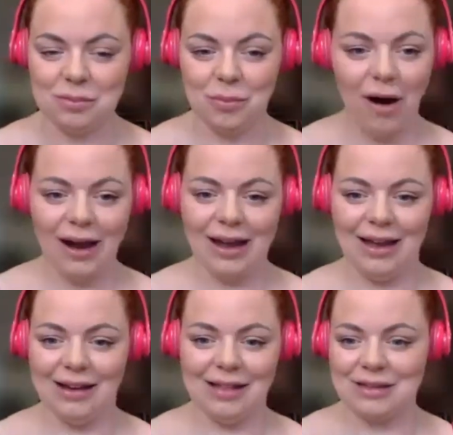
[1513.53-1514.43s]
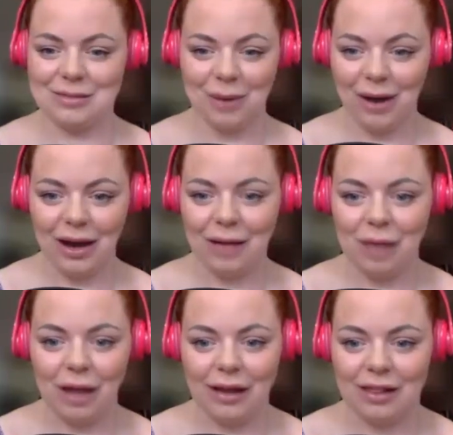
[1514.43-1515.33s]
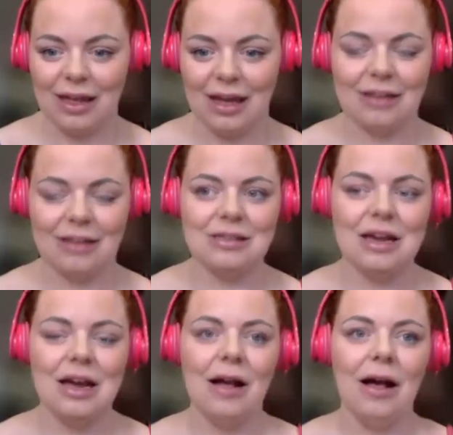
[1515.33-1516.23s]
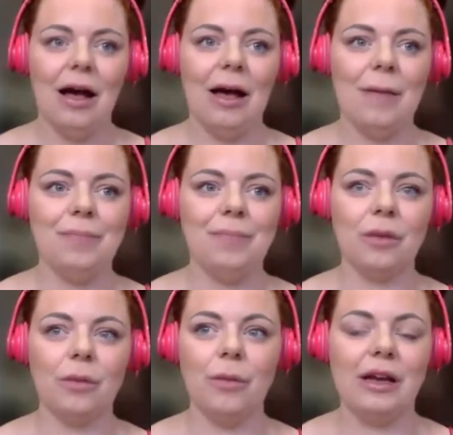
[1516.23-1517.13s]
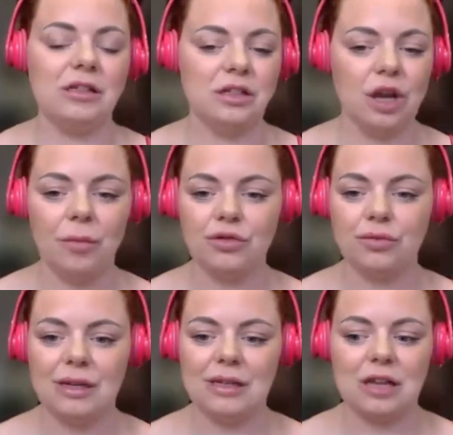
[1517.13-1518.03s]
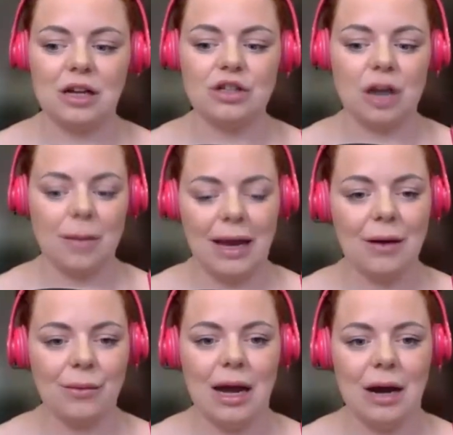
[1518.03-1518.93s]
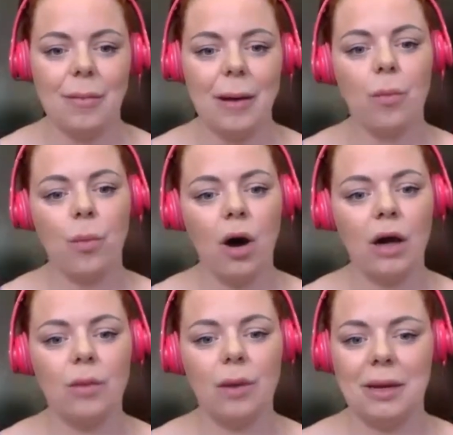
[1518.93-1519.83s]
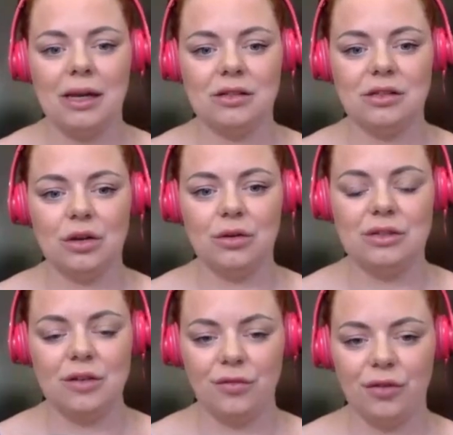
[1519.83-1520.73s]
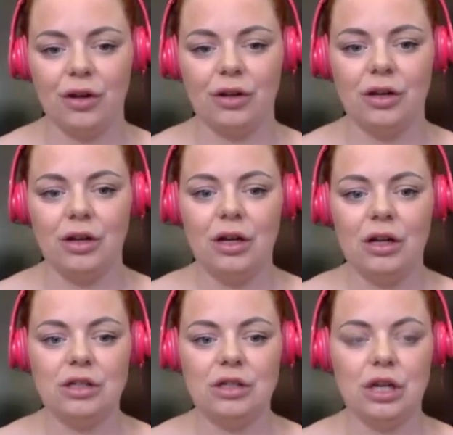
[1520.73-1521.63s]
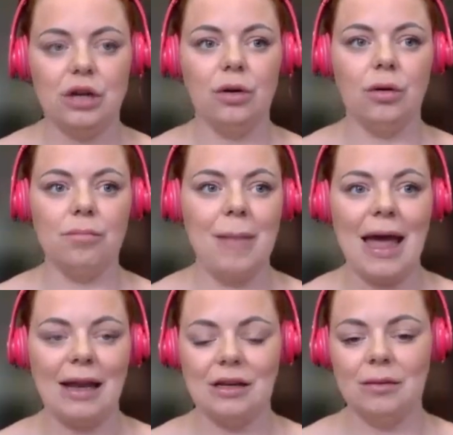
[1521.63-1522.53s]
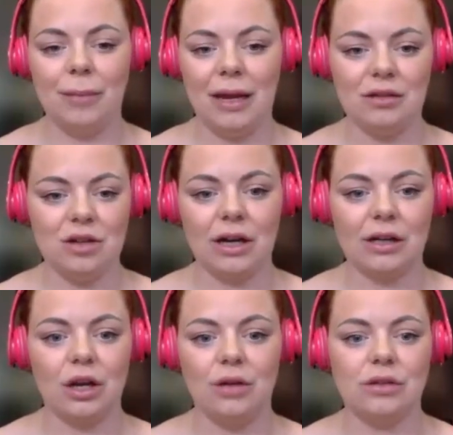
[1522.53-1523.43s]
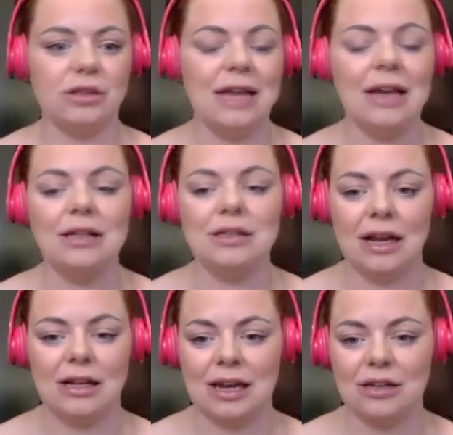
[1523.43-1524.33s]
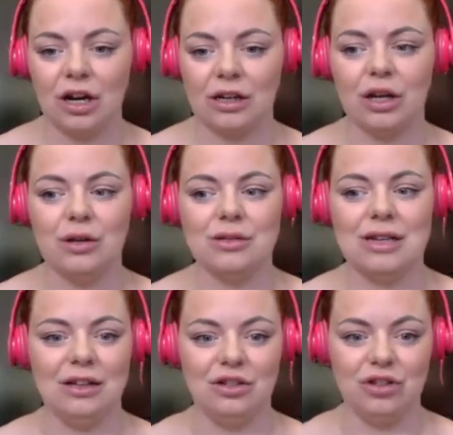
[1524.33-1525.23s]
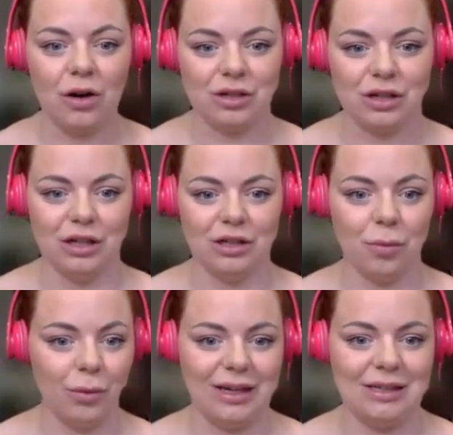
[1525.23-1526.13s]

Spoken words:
why I'm like this. But there's so much research coming out now about why women are so different to men being diagnosed, because they tend to get diagnosed in childhood. Boys